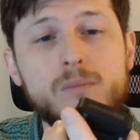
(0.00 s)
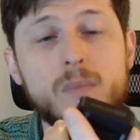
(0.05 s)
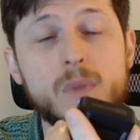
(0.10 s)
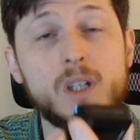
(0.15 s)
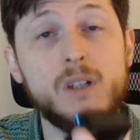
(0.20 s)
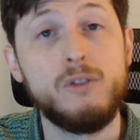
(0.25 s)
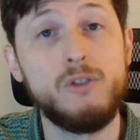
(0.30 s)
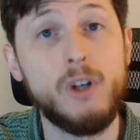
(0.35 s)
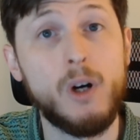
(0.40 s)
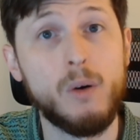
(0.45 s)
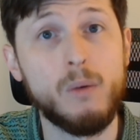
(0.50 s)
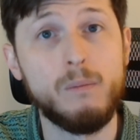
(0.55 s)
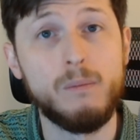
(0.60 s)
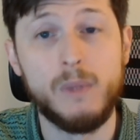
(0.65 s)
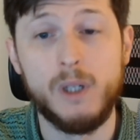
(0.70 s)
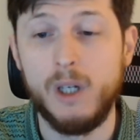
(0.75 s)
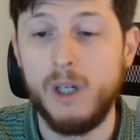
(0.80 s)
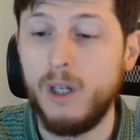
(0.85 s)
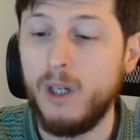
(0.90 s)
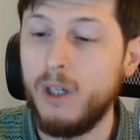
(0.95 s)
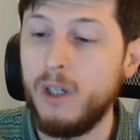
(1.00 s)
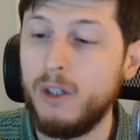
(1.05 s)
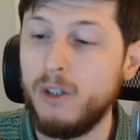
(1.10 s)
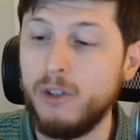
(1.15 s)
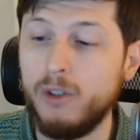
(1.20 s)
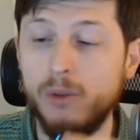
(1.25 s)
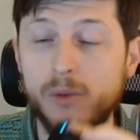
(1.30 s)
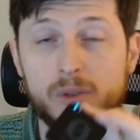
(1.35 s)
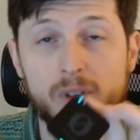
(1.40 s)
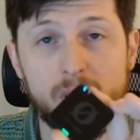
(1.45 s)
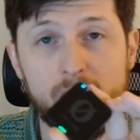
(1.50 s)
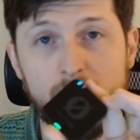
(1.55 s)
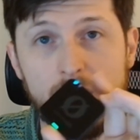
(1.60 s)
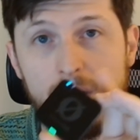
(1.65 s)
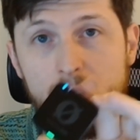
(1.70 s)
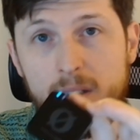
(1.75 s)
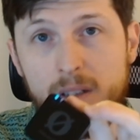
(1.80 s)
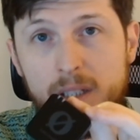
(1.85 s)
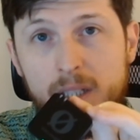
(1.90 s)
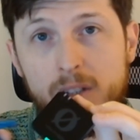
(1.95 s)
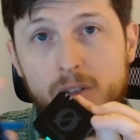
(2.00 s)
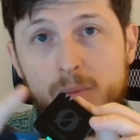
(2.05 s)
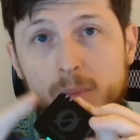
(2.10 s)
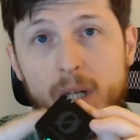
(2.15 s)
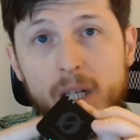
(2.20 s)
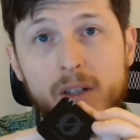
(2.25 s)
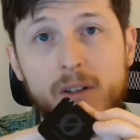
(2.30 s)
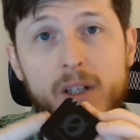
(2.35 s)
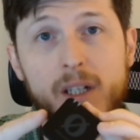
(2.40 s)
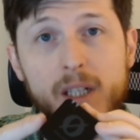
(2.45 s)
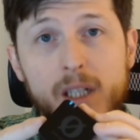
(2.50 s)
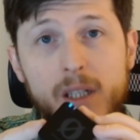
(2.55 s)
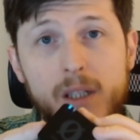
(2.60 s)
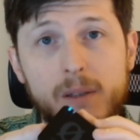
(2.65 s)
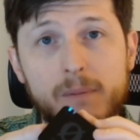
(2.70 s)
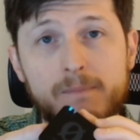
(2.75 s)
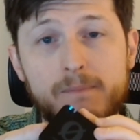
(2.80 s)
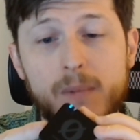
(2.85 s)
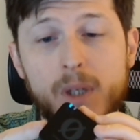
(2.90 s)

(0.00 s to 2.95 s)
So, using this mic right here,